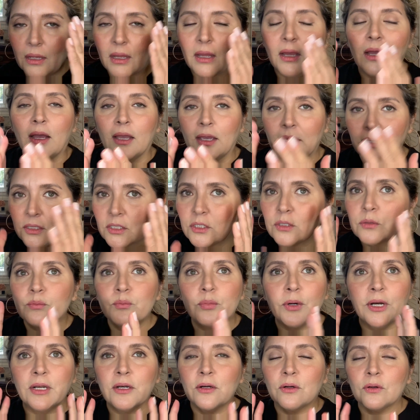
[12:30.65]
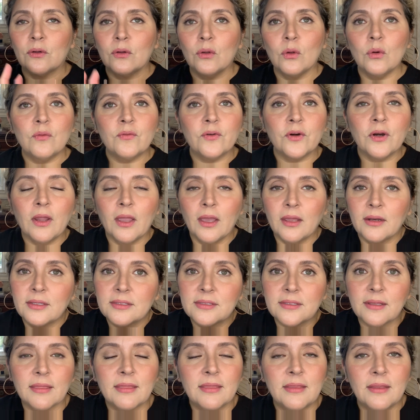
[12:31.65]
I spread it all over and
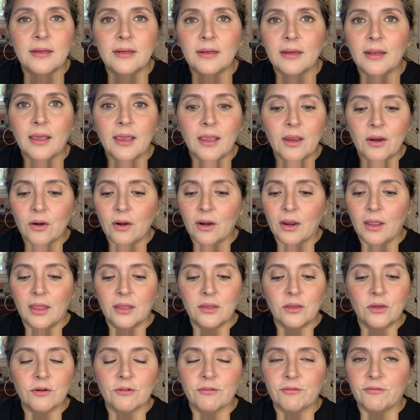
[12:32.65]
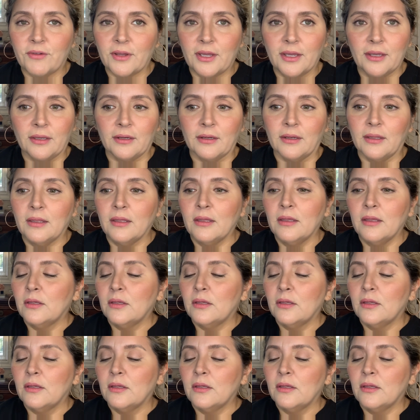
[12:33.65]
it's a thin layer and you're fine.